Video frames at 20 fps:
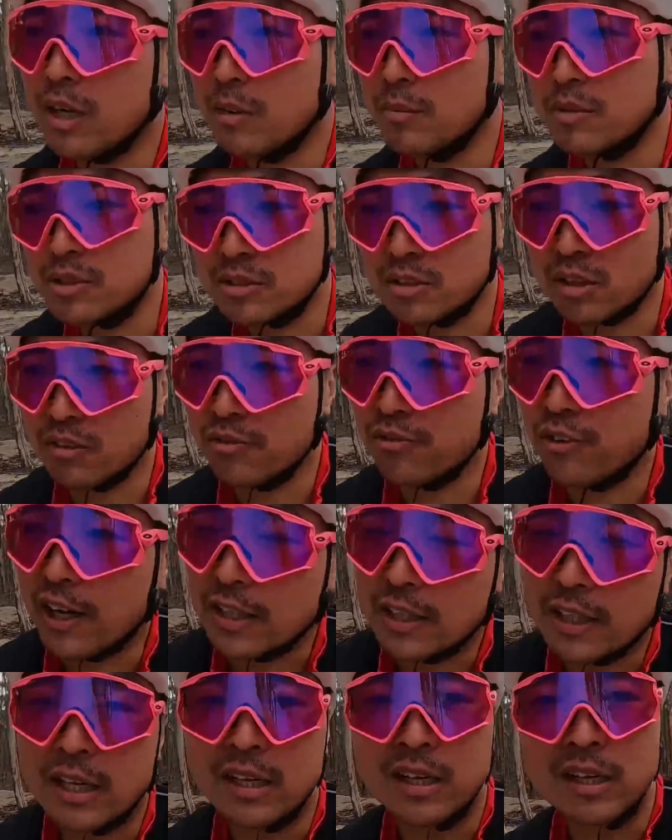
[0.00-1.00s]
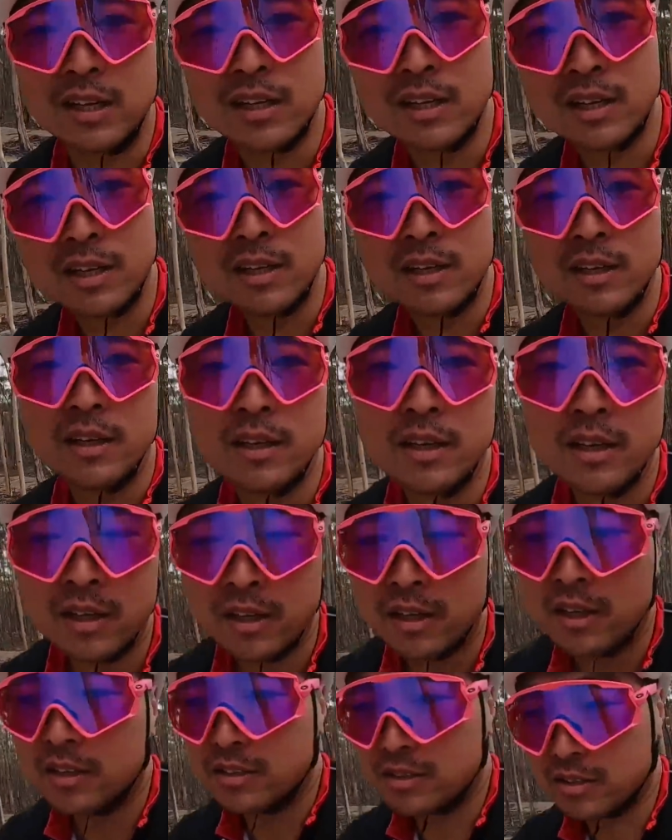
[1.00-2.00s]
arm. It's not fun.
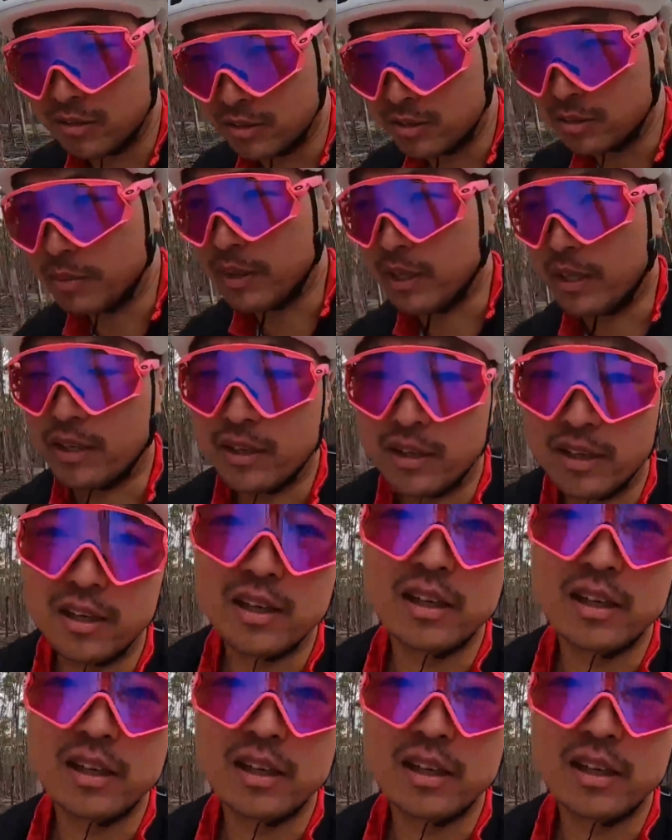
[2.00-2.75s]
Two in a bit.